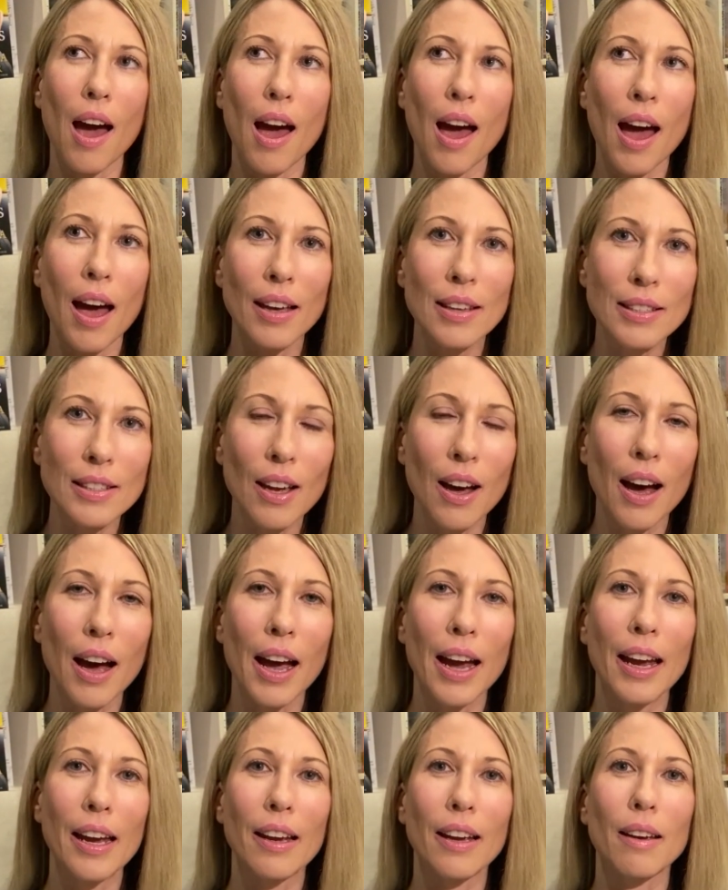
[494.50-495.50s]
as
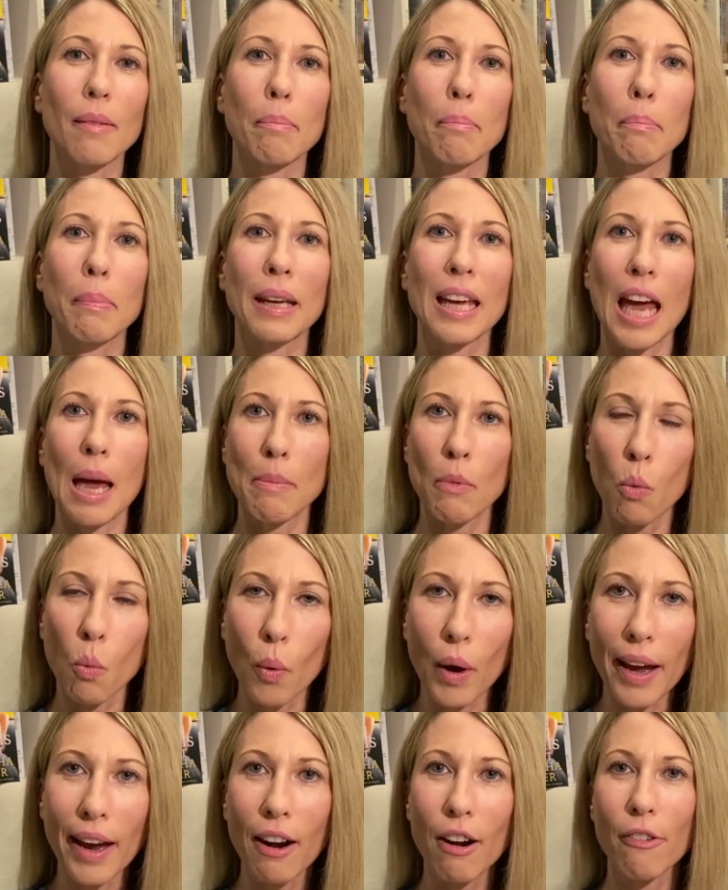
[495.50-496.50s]
I became
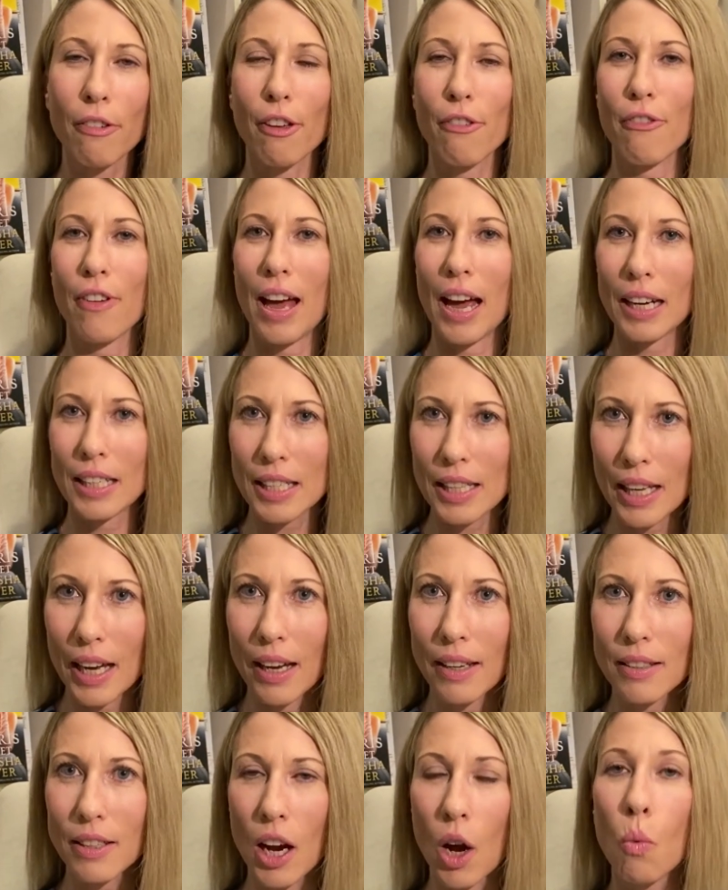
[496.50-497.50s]
aware of the fact
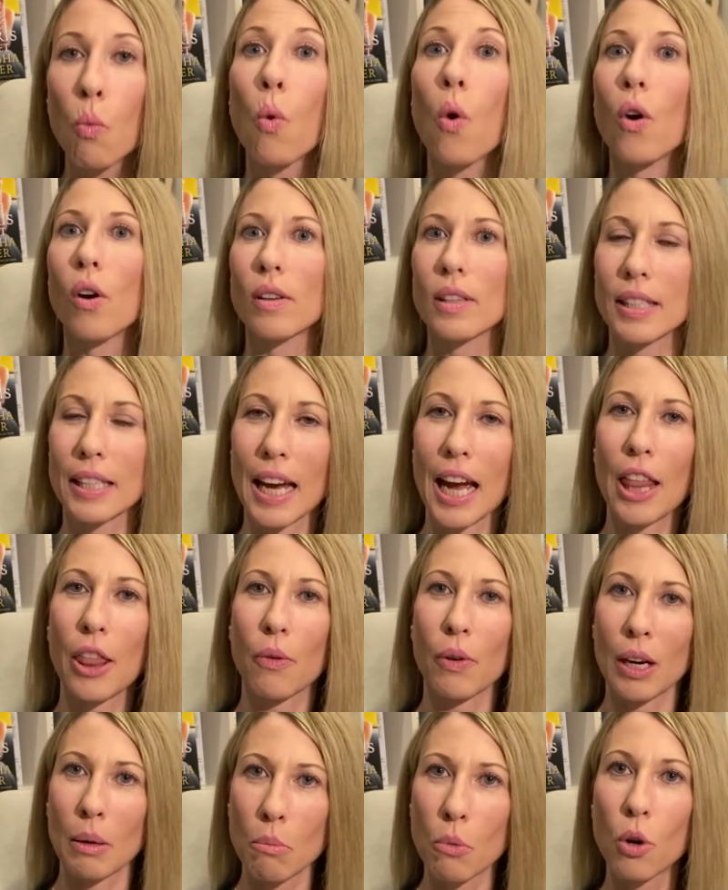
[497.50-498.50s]
that I was
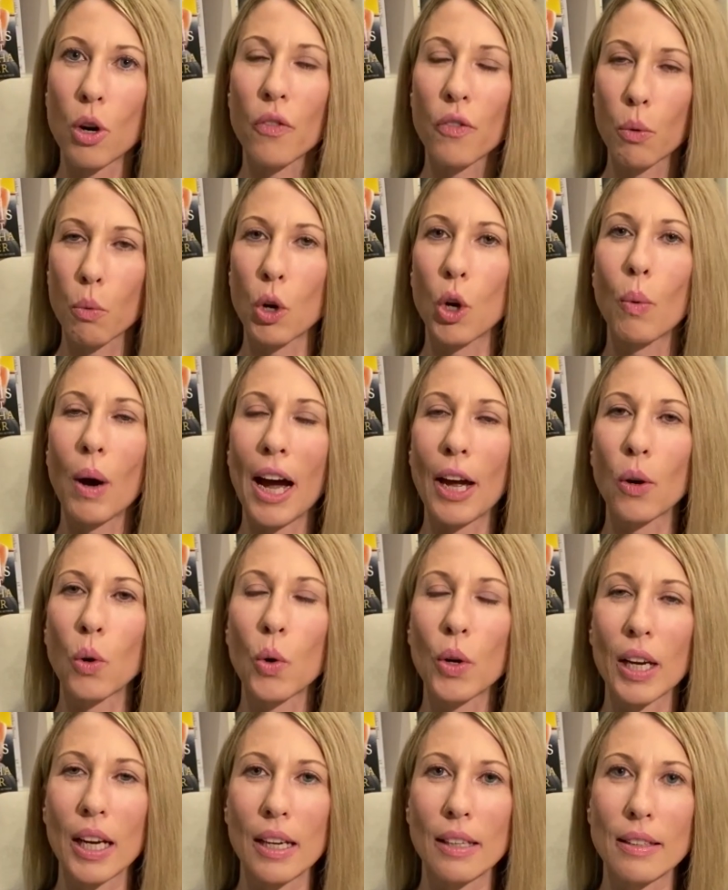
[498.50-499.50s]
gathering more of a worldwide
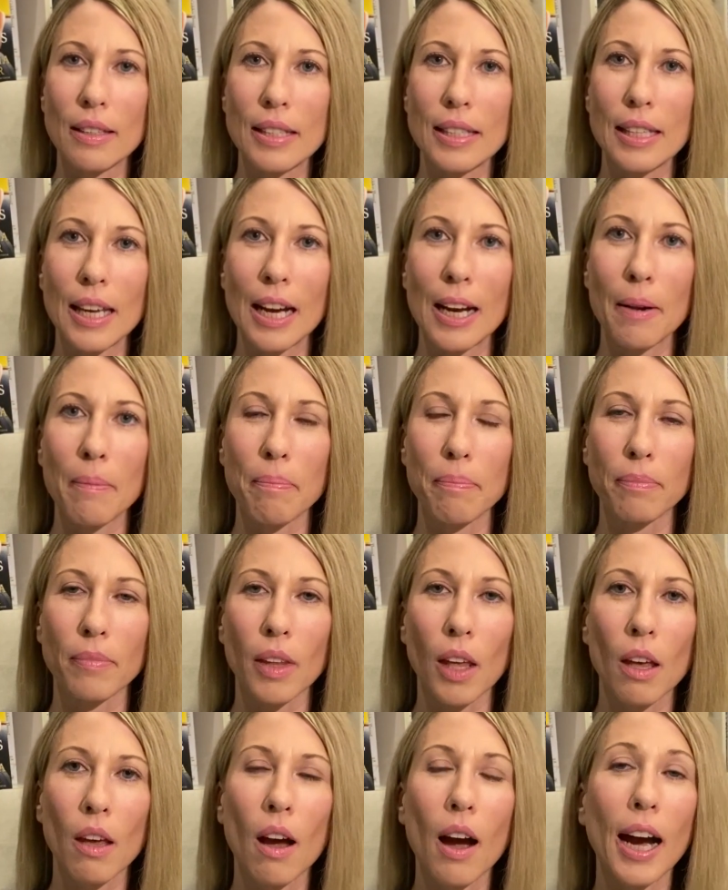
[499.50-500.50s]
audience, um,
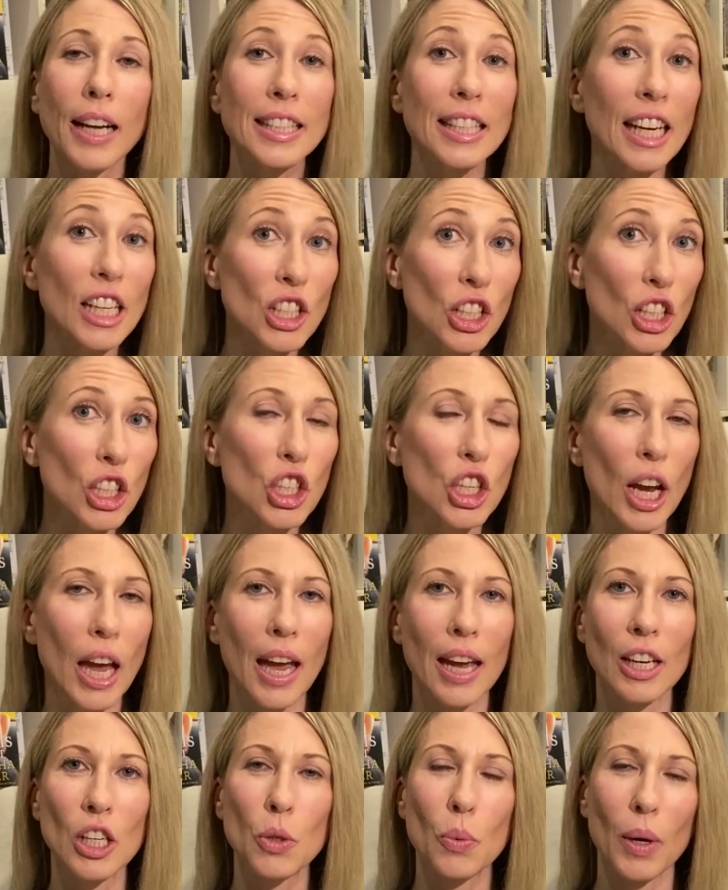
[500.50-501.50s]
I did actually
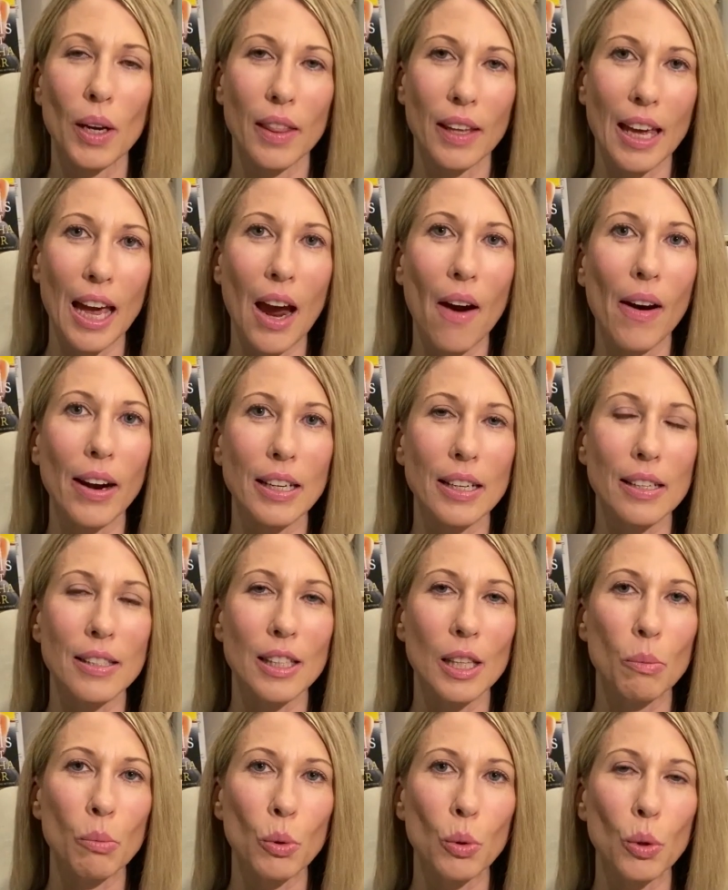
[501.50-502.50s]
change one of the characters
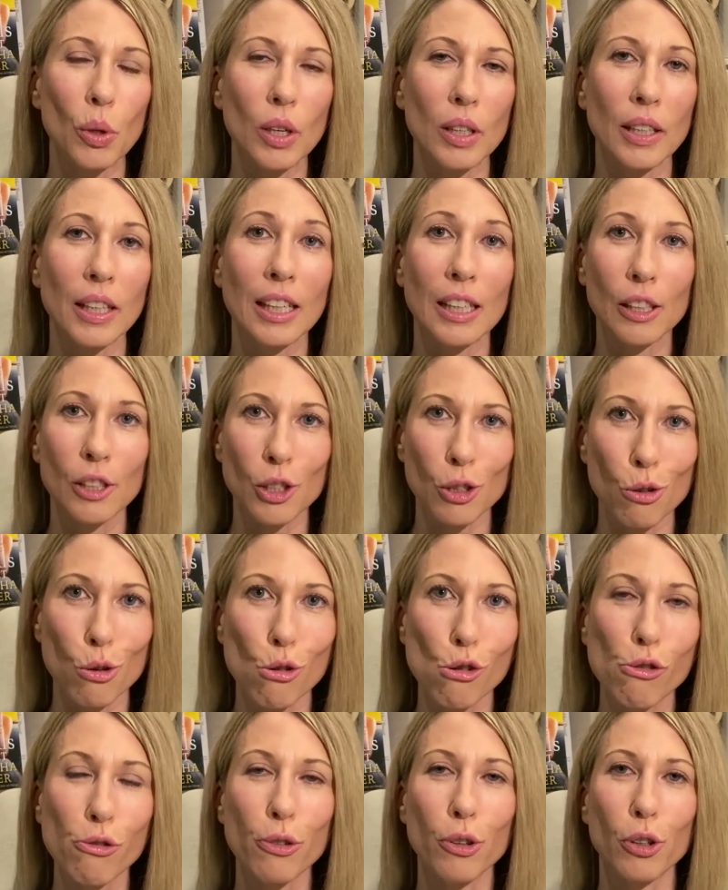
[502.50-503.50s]
in the book, Nicholas
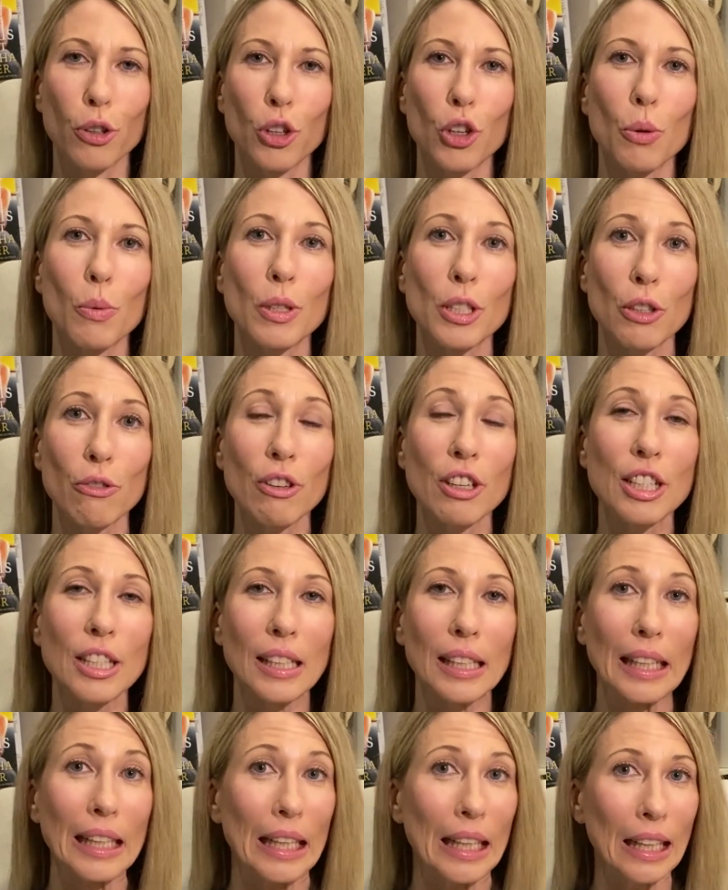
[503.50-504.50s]
Crawford, who was
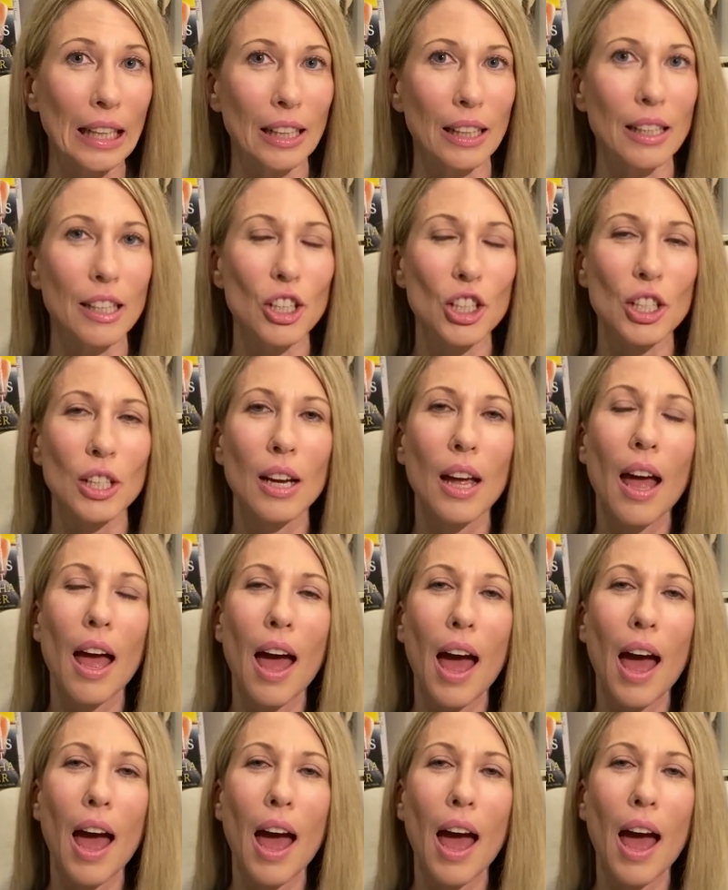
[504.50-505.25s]
originally English.